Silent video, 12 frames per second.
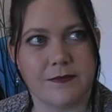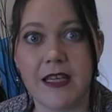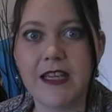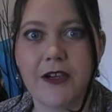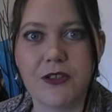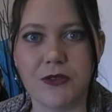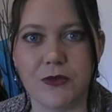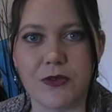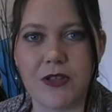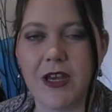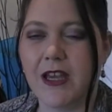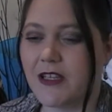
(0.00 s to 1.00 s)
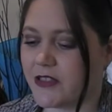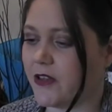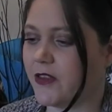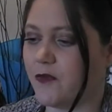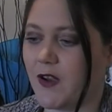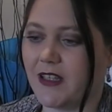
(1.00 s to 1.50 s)
EcoTools. So
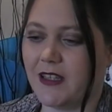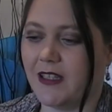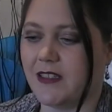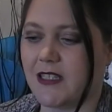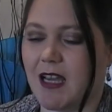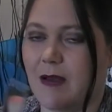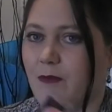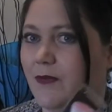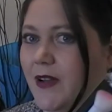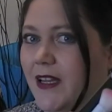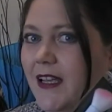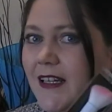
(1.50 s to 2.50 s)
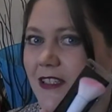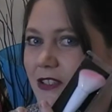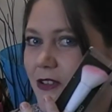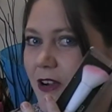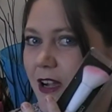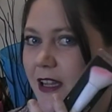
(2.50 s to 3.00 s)
the fact that I get to
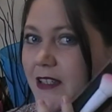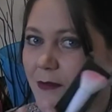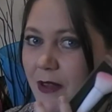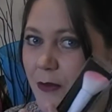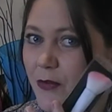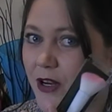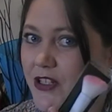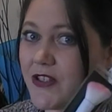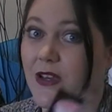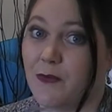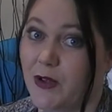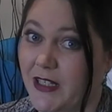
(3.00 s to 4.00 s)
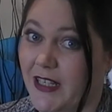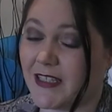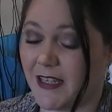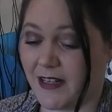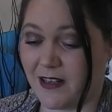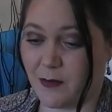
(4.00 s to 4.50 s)
try some other brushes, I'm really
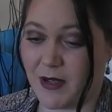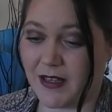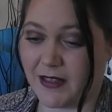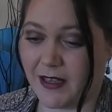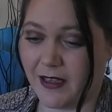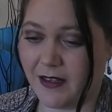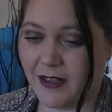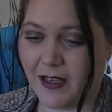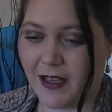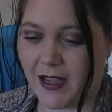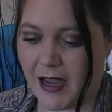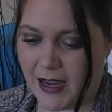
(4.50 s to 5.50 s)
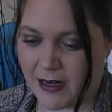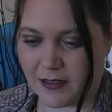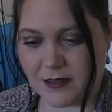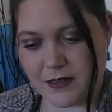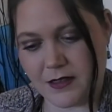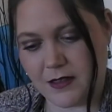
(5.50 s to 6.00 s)
excited about that.
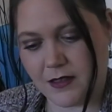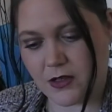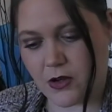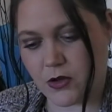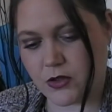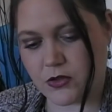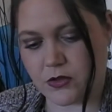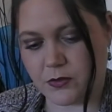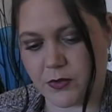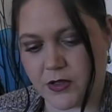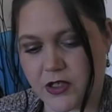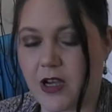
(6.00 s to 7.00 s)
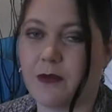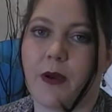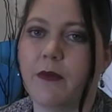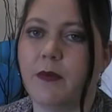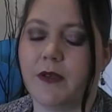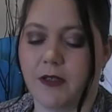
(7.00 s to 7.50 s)
and contour brush. I'd
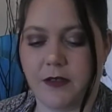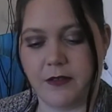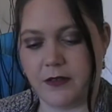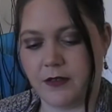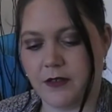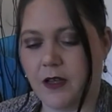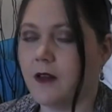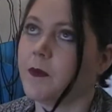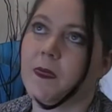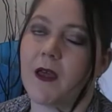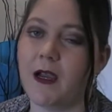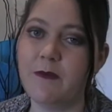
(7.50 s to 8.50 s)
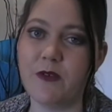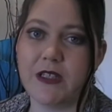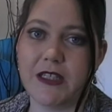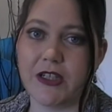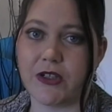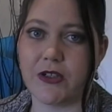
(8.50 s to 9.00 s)
probably... I'm
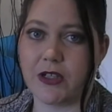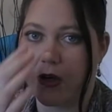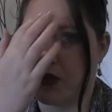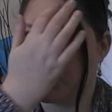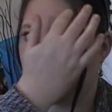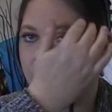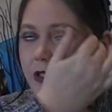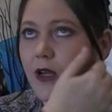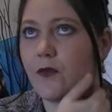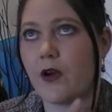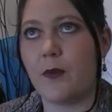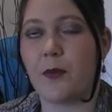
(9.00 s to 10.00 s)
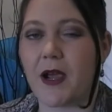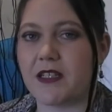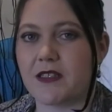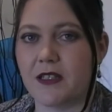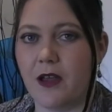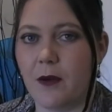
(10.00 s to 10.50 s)
really not good at contouring. I've got to
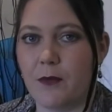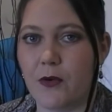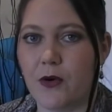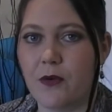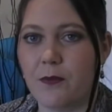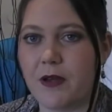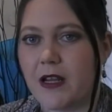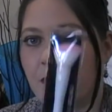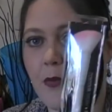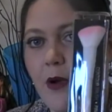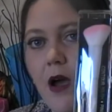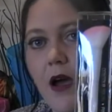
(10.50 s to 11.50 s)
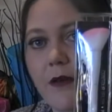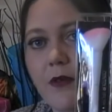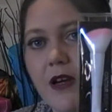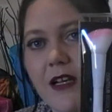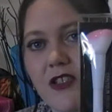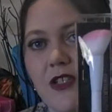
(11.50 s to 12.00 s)
practice a lot more, but I would
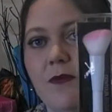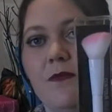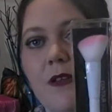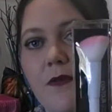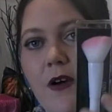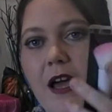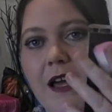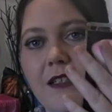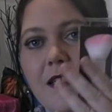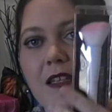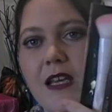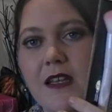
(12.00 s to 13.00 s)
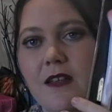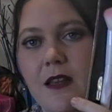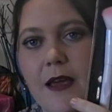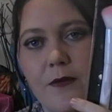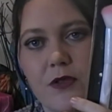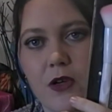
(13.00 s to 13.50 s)
actually, if I hadn't seen that that was a